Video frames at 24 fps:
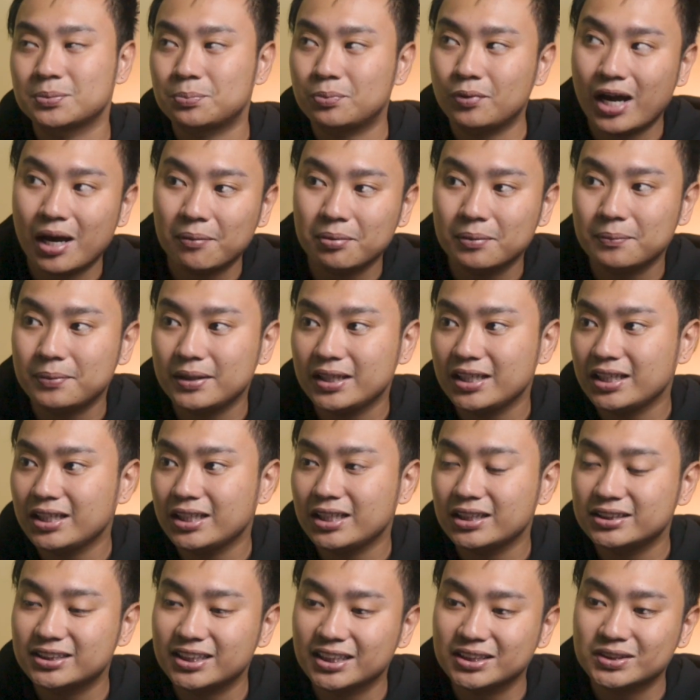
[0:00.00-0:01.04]

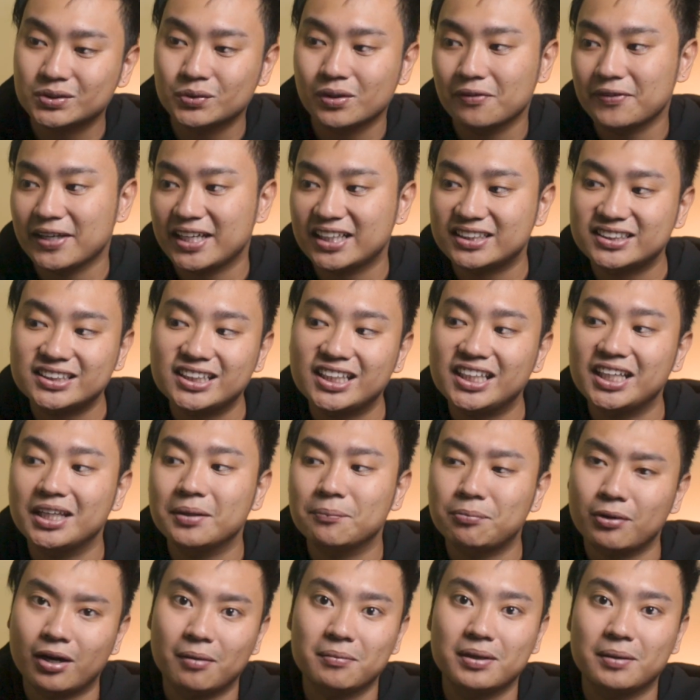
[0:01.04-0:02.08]
probably 6, 12, 18,
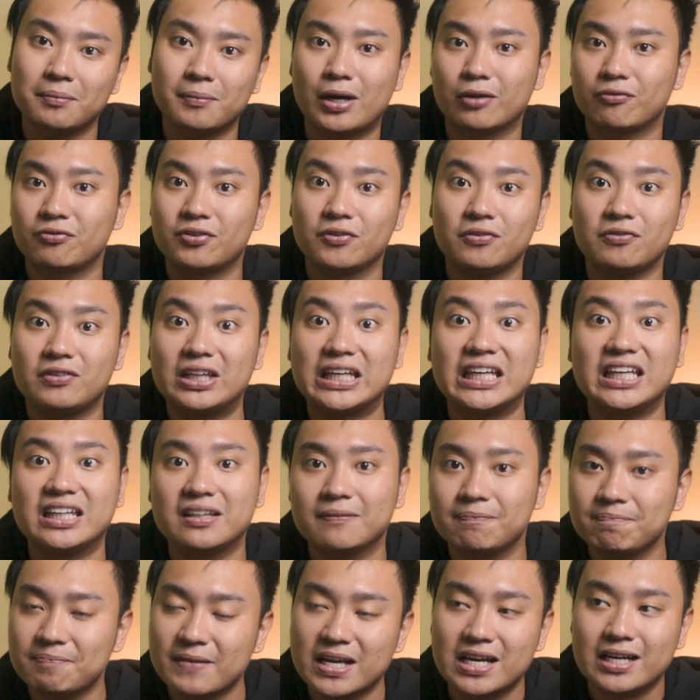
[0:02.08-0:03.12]
probably about
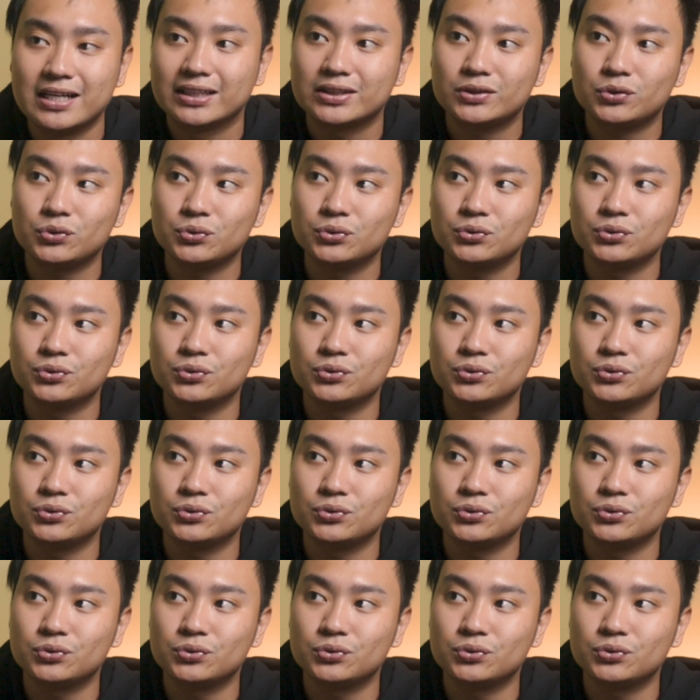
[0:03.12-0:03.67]
15 to